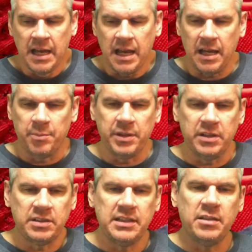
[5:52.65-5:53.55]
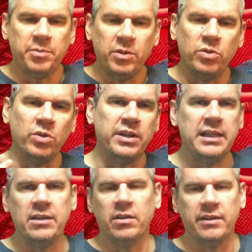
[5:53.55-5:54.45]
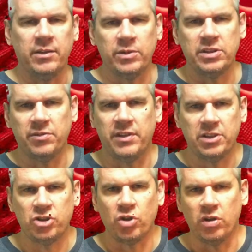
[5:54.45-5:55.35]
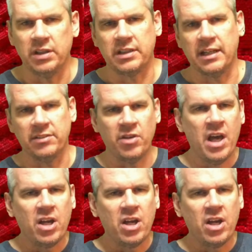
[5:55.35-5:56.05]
But you see the blue on the heel there, which is a very solid kind of